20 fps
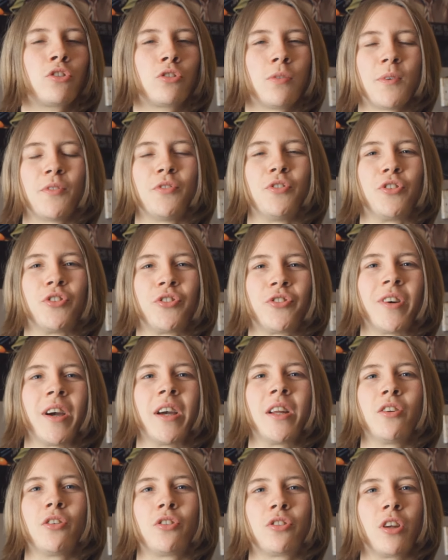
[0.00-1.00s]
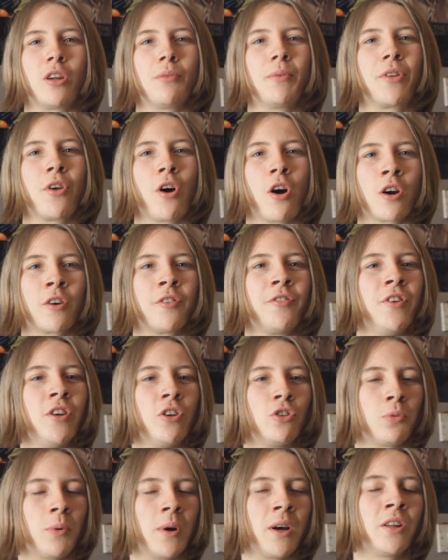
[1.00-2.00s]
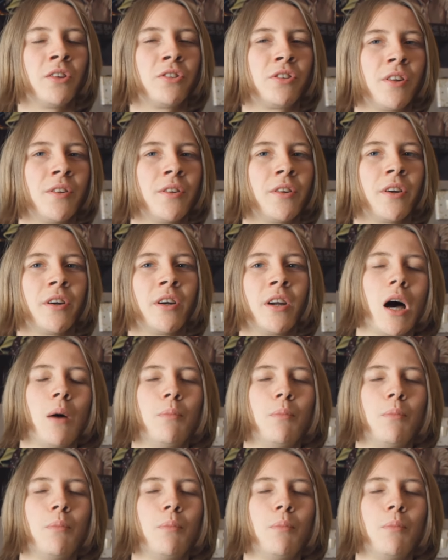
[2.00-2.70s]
Some of his finest cinematography as well is in there,